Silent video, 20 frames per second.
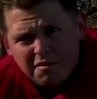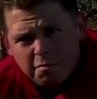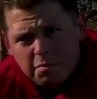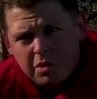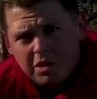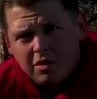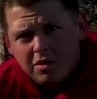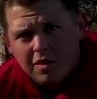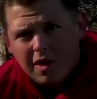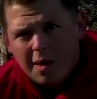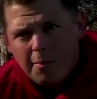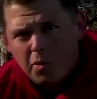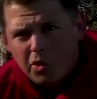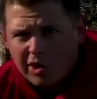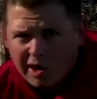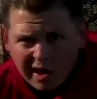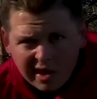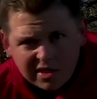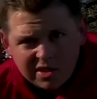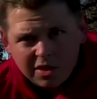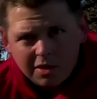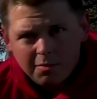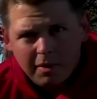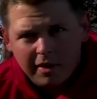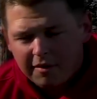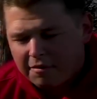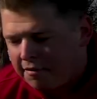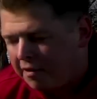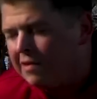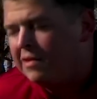the Pure a lot more hyzer, but
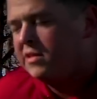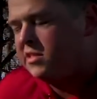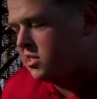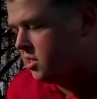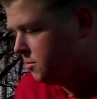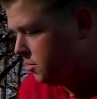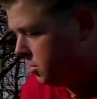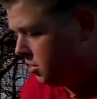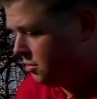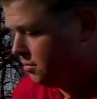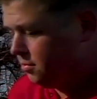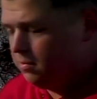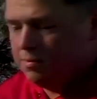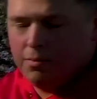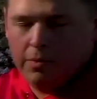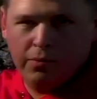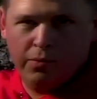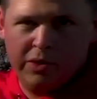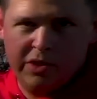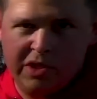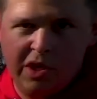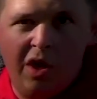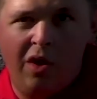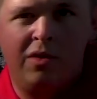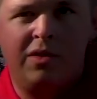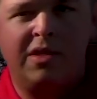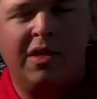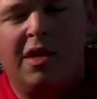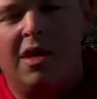a fairly similar result.